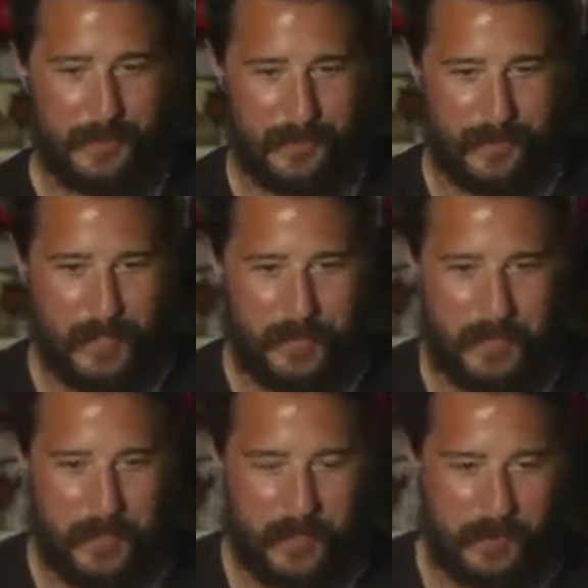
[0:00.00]
for five
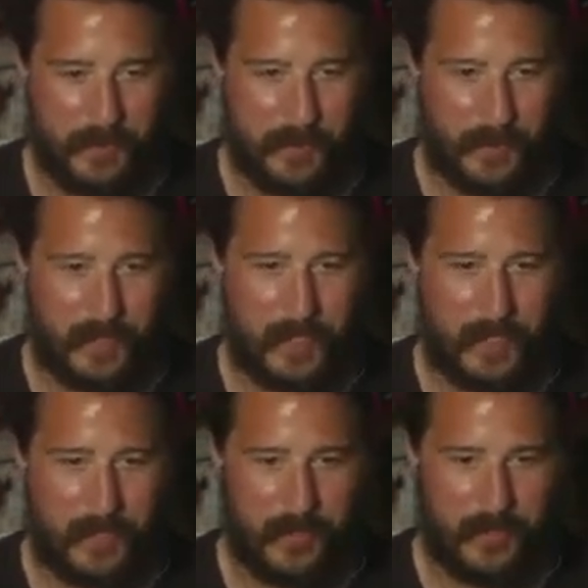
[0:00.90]
yards with a
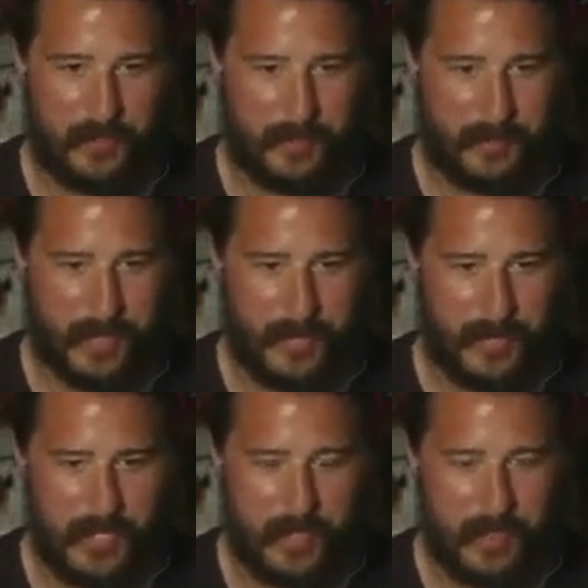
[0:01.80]
yard, not even
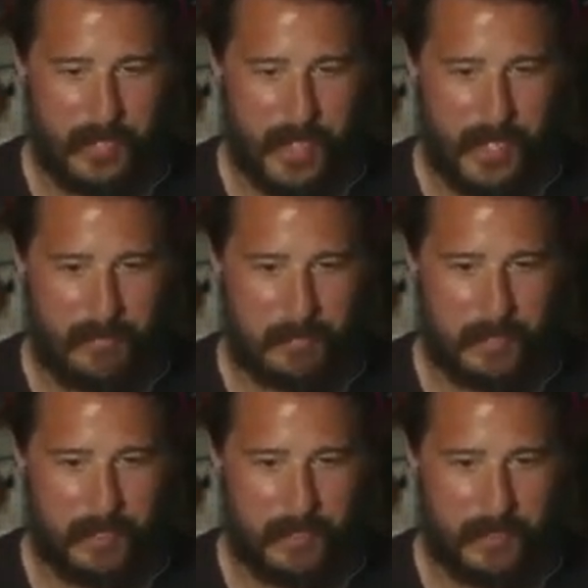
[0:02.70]
a yard and a half per
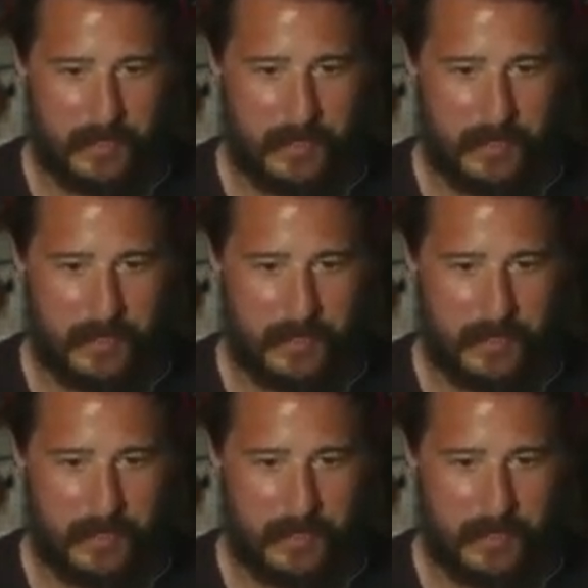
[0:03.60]
carry.